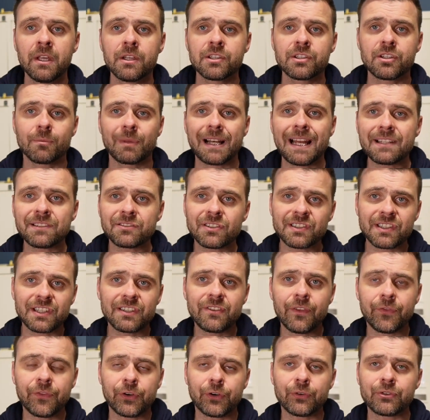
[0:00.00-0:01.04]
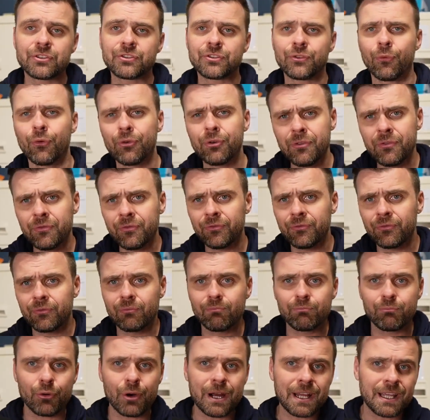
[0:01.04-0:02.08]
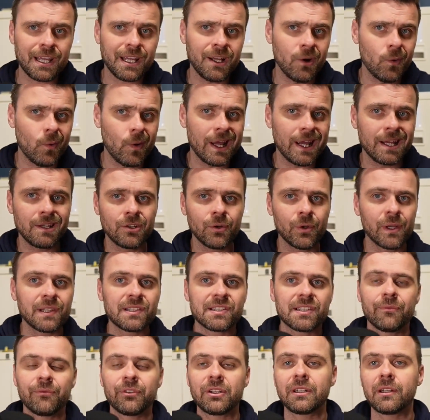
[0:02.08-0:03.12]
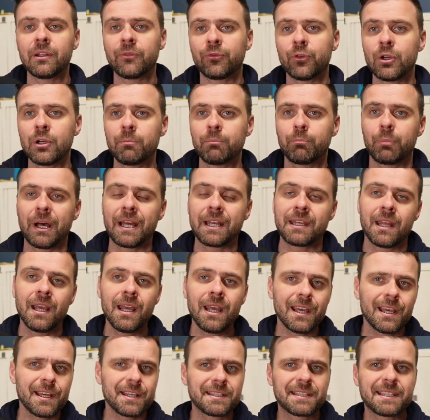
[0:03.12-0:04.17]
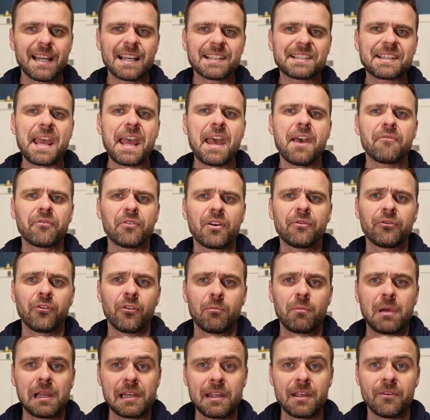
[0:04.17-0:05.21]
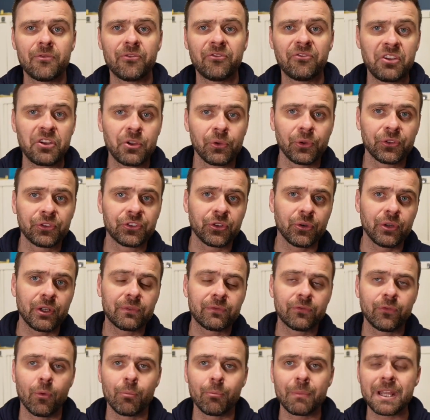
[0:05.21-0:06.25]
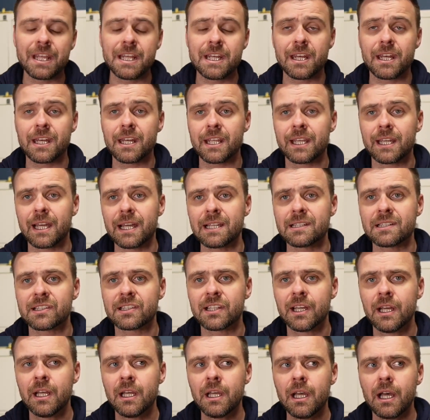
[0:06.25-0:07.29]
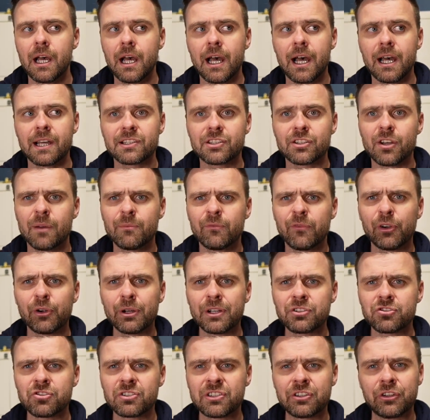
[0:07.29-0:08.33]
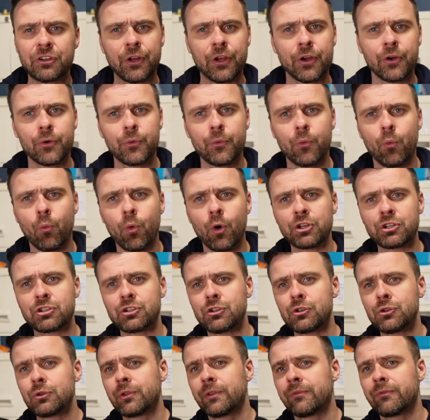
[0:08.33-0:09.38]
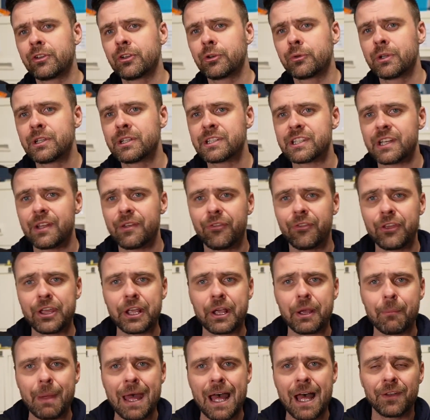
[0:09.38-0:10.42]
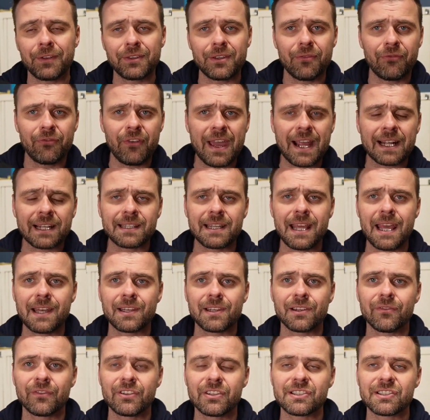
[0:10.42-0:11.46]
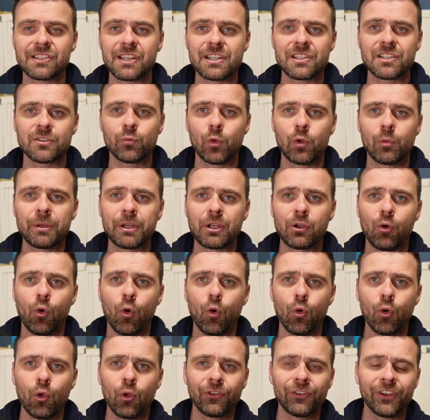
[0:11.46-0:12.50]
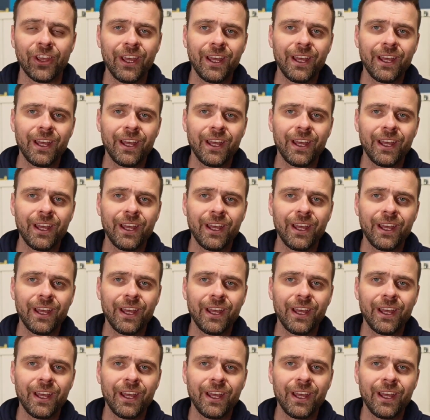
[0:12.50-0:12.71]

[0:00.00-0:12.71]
So I'm glad to see that they're sort of breaking away and doing something different, but it does have a familiar feel to it for me in any case. So I'm very interested to know what you, the viewers, think about the fact that the season will be called